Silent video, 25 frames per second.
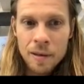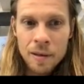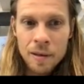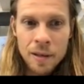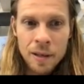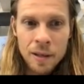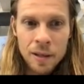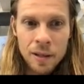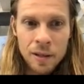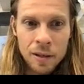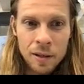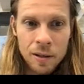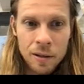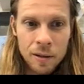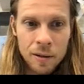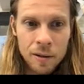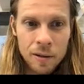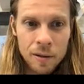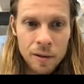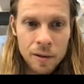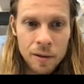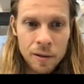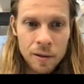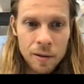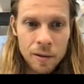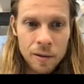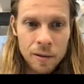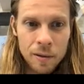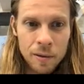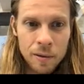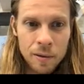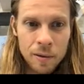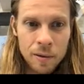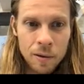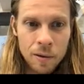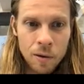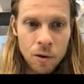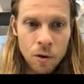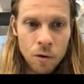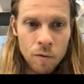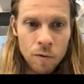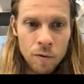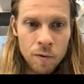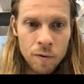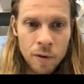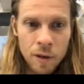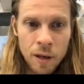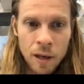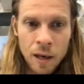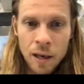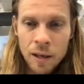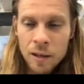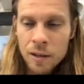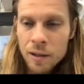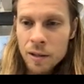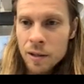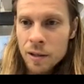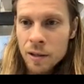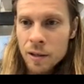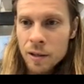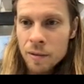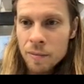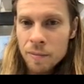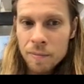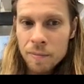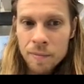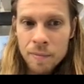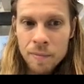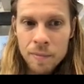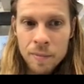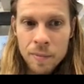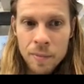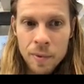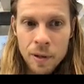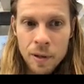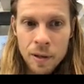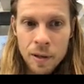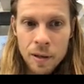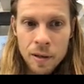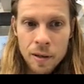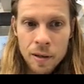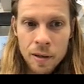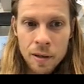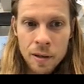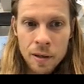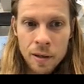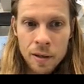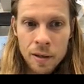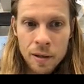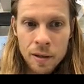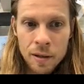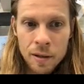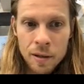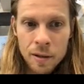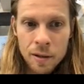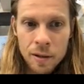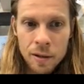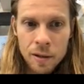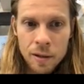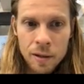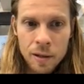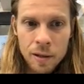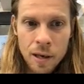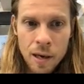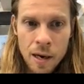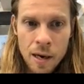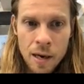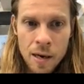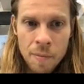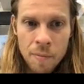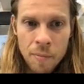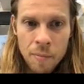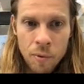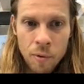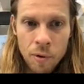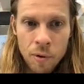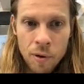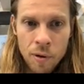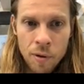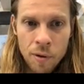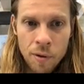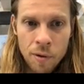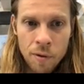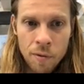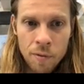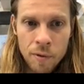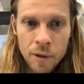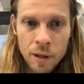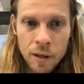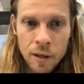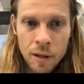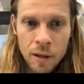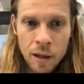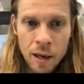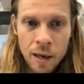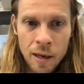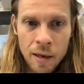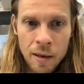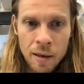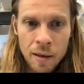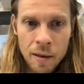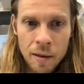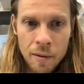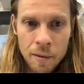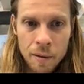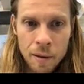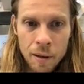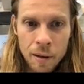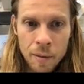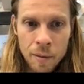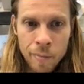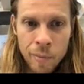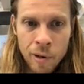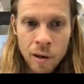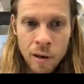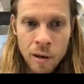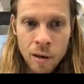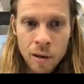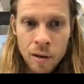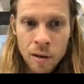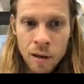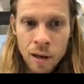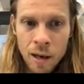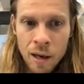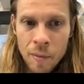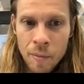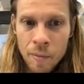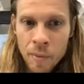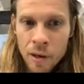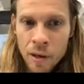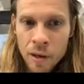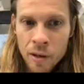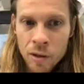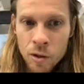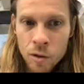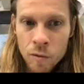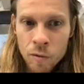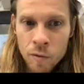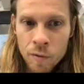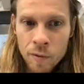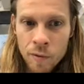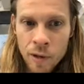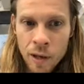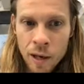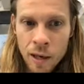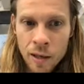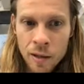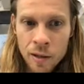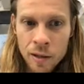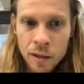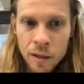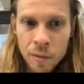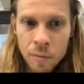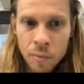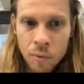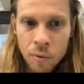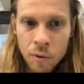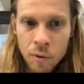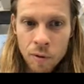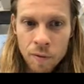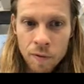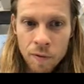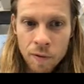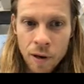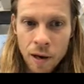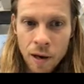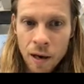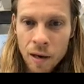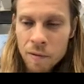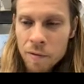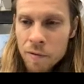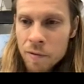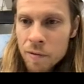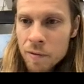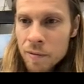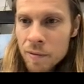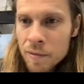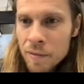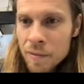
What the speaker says: distance over velocity. Distance is 8.3 light bar light minutes over velocity 0.5.